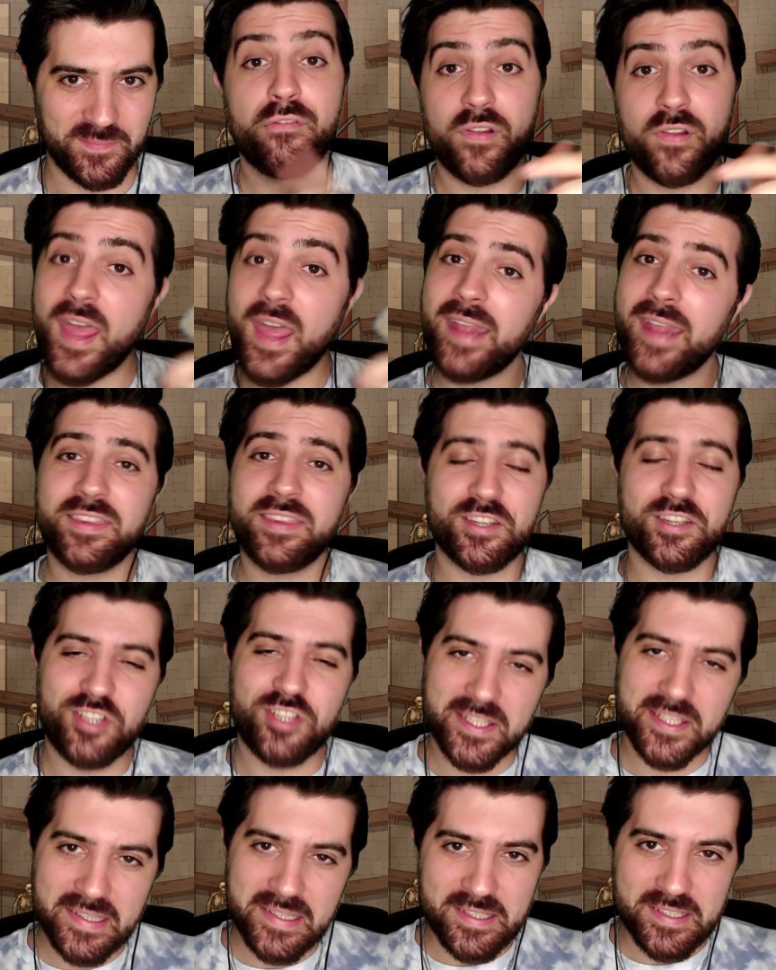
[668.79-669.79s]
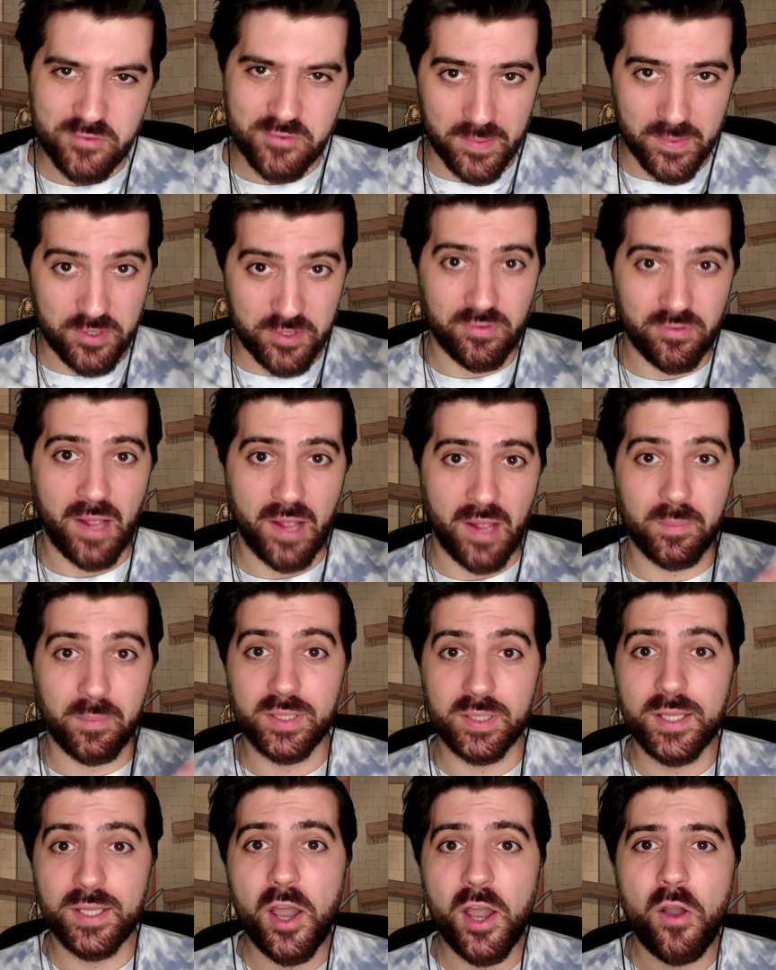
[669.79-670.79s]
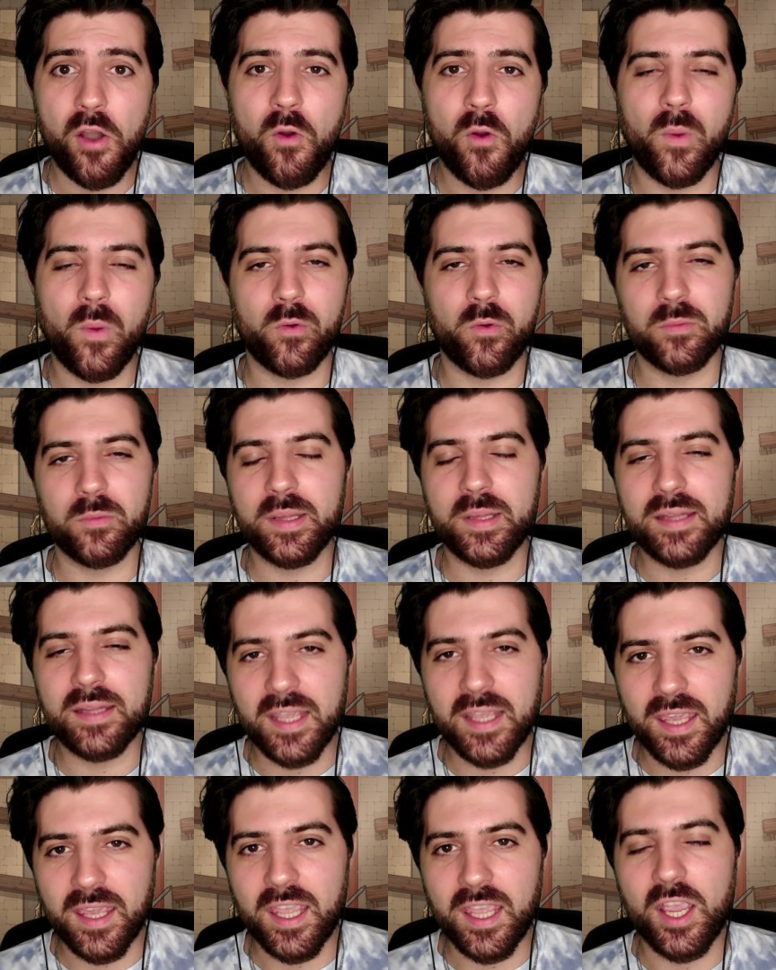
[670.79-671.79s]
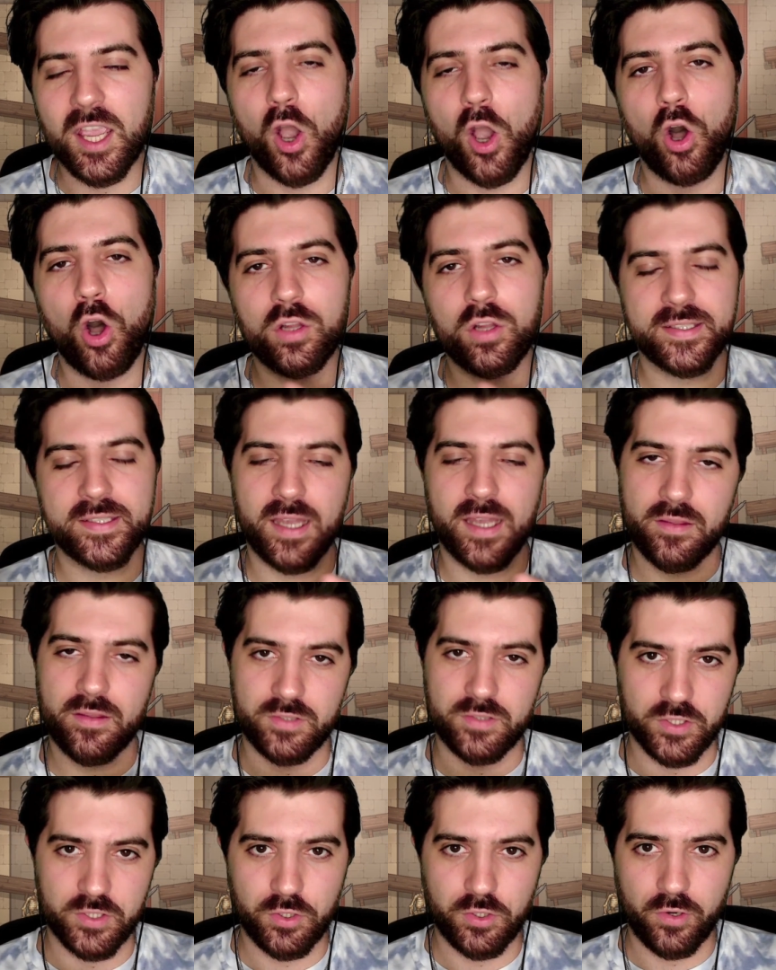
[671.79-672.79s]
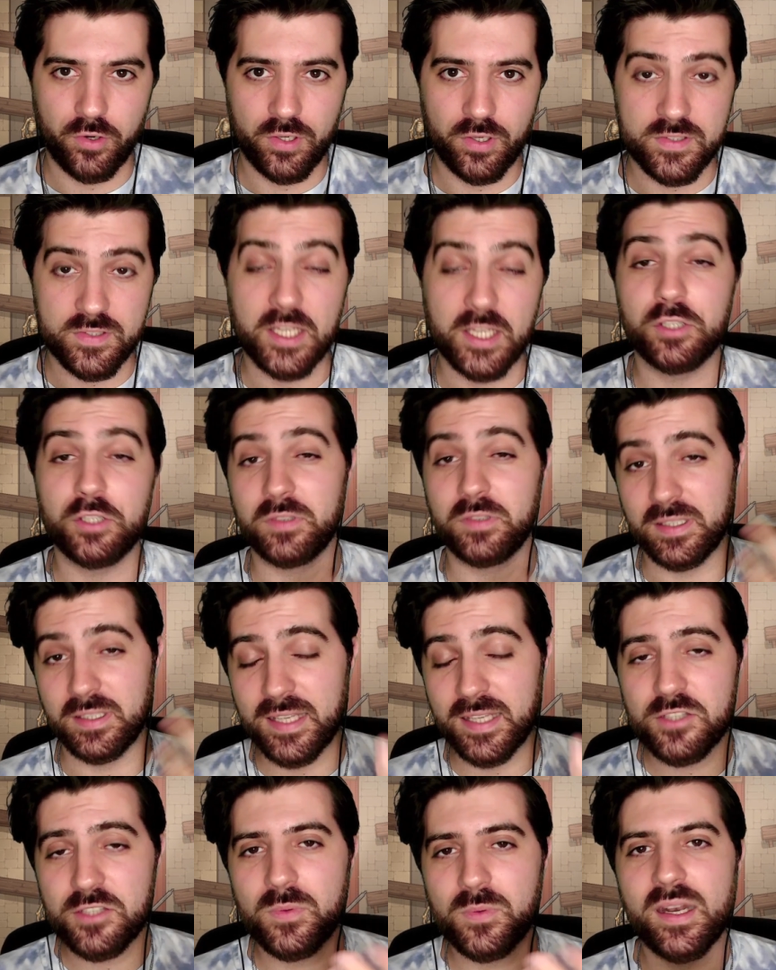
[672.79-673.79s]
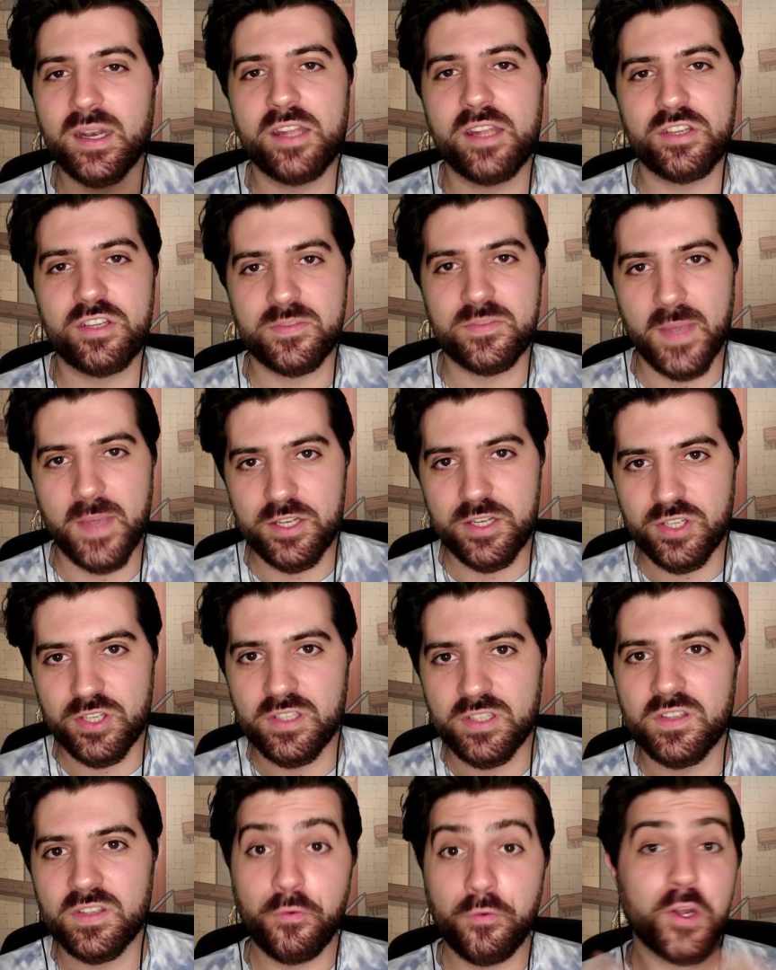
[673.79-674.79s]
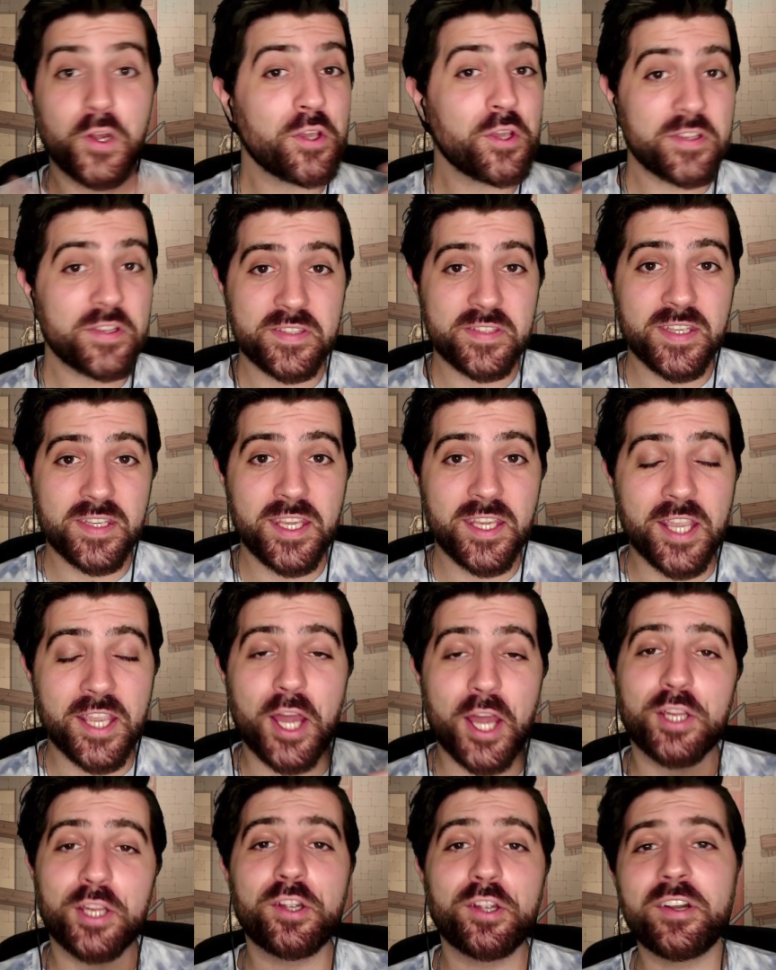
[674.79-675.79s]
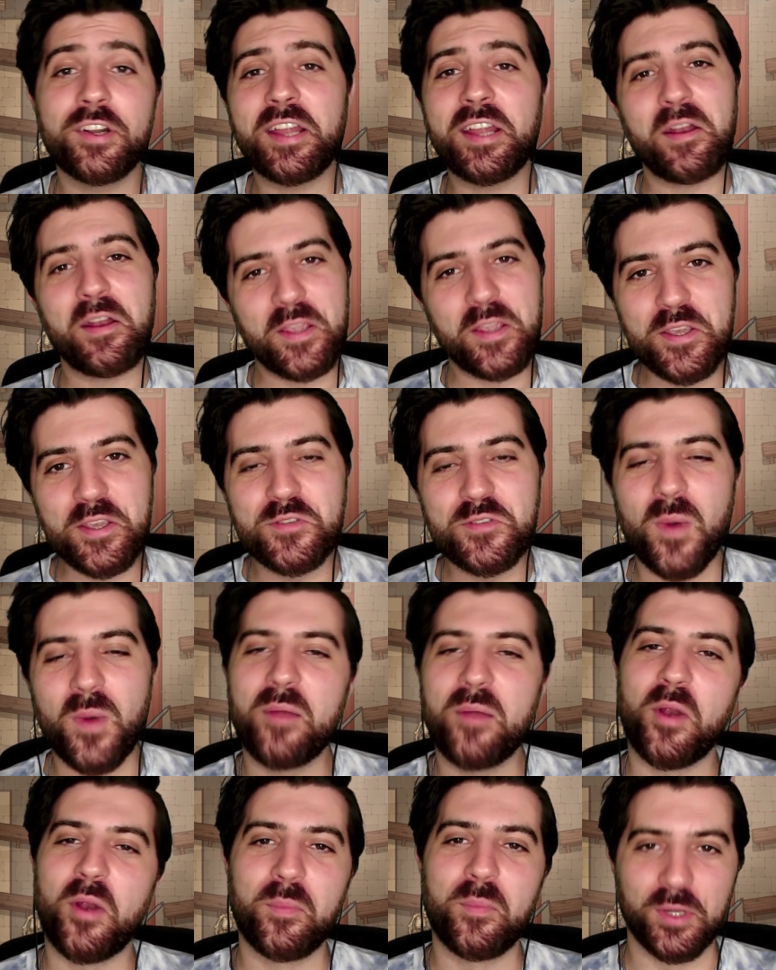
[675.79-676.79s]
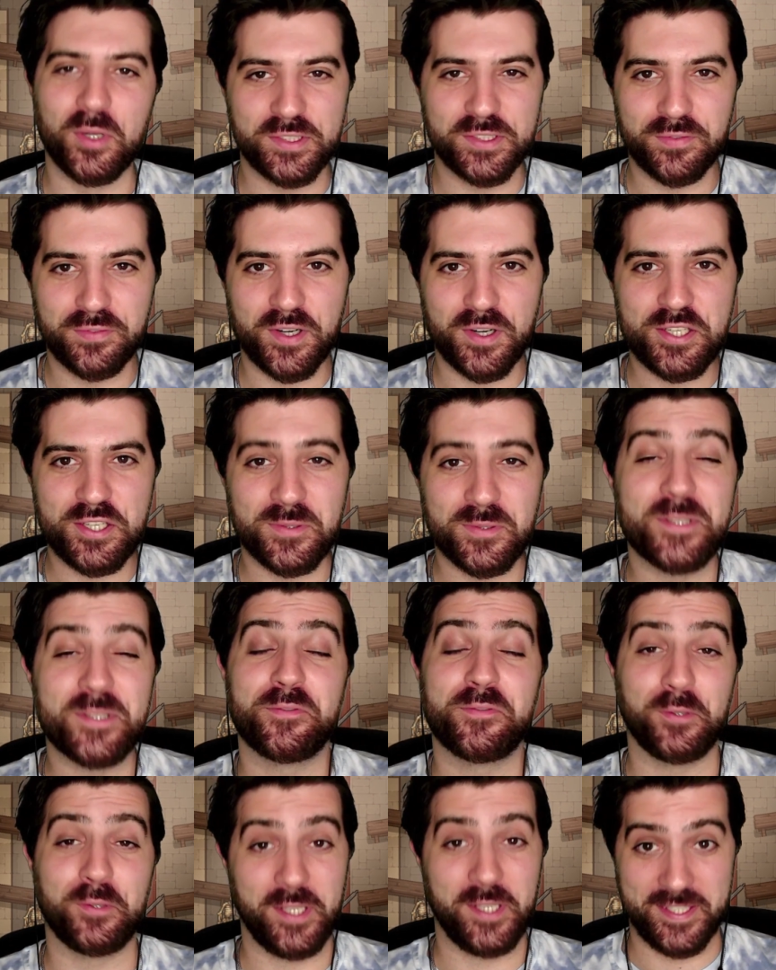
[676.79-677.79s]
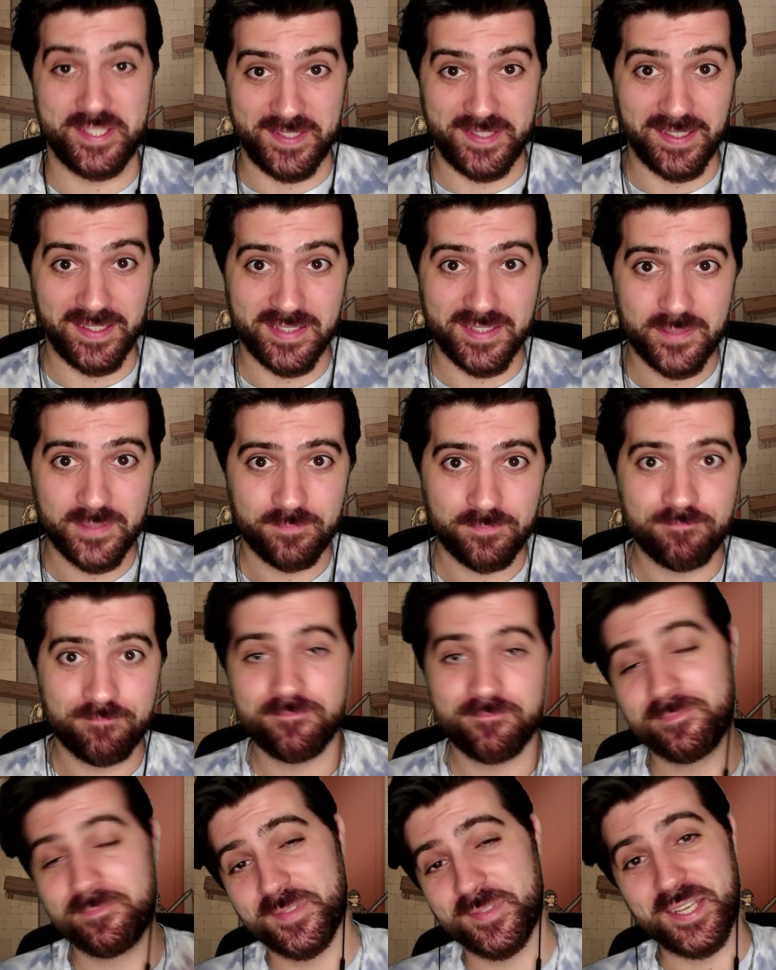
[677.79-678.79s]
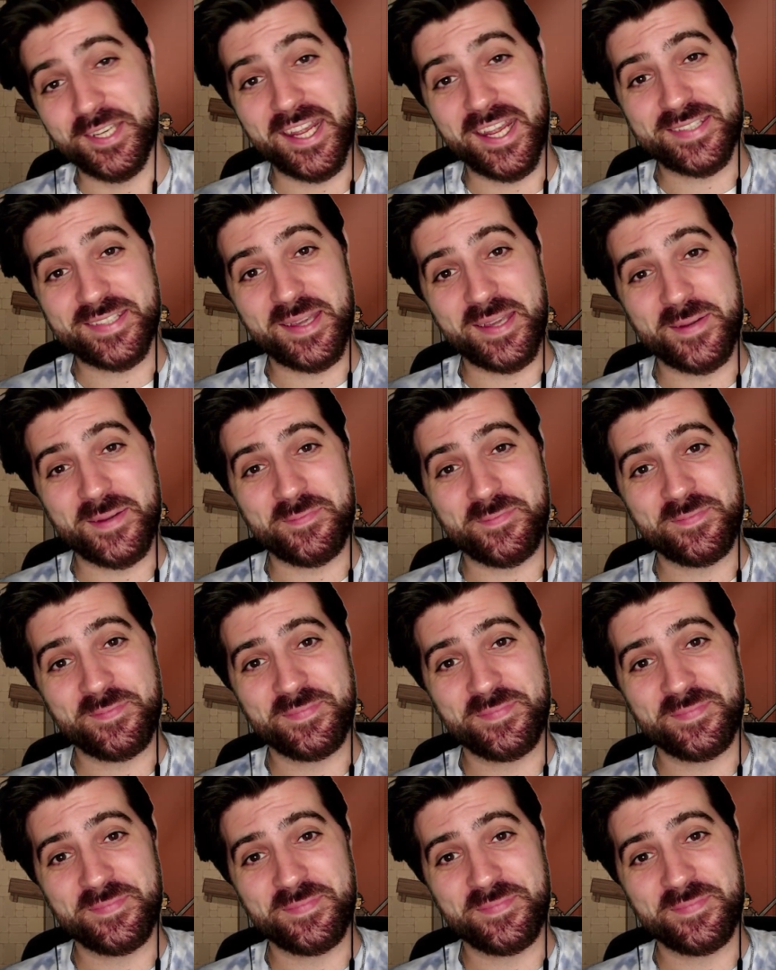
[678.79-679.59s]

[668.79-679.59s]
For that, check the description down below, where we'll be linking all the other tutorials, including this one I just mentioned, for you to see and learn how to use One More Multiverse to its full extent. See you next time!